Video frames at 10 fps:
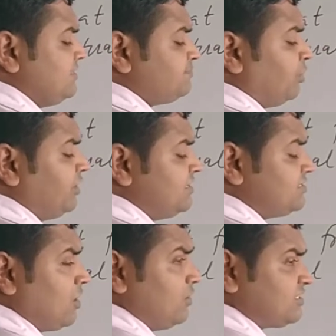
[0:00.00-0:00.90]
this body is
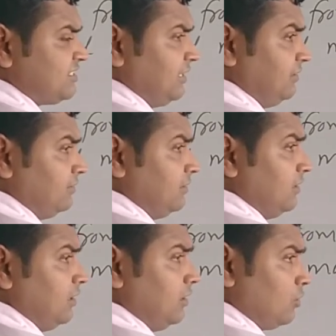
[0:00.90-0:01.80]
now still
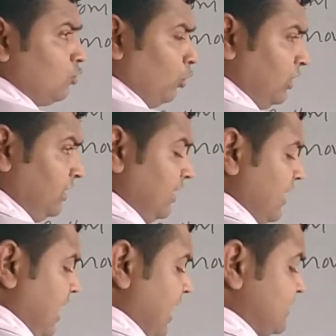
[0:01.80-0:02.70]
cold
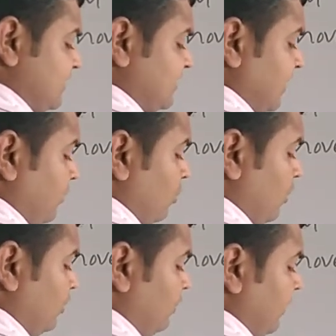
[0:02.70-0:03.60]
at that time.
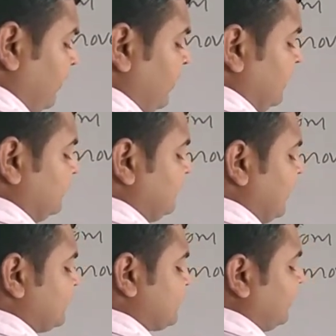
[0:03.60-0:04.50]
What will happen?
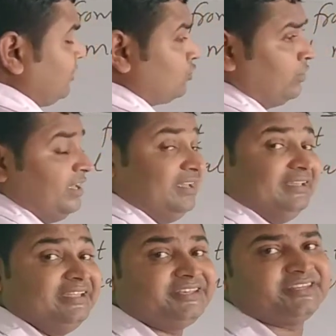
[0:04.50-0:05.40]
They started to
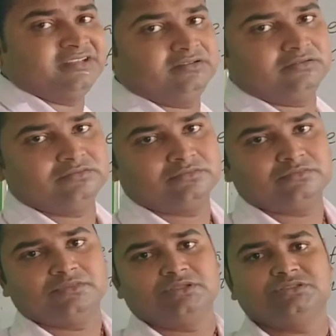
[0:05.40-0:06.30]
heating
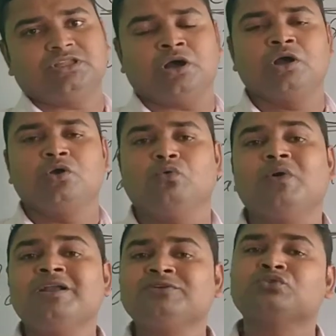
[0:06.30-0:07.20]
the
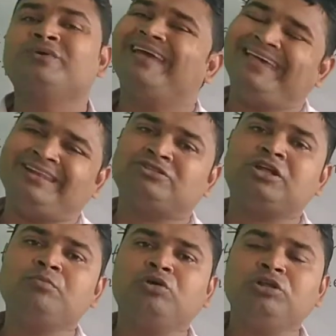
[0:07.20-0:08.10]
one to
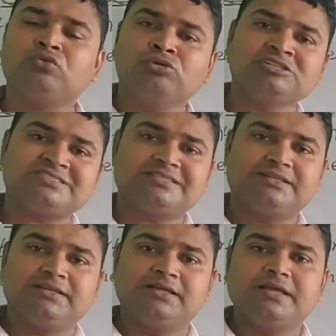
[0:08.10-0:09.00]
another molecules,
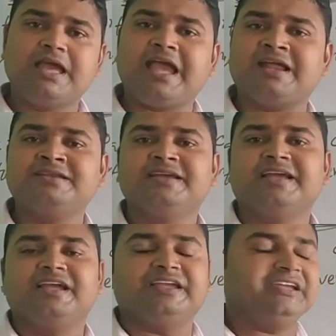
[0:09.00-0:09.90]

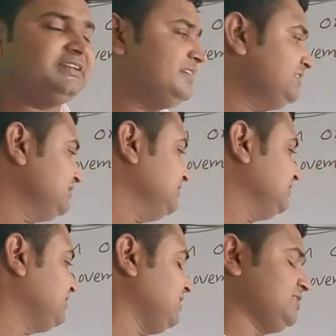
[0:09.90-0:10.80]
and heat is
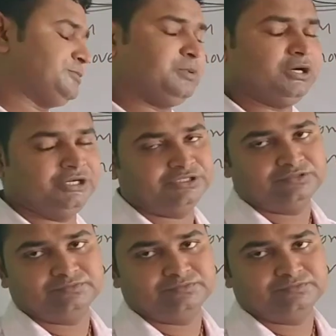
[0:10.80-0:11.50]
transferred.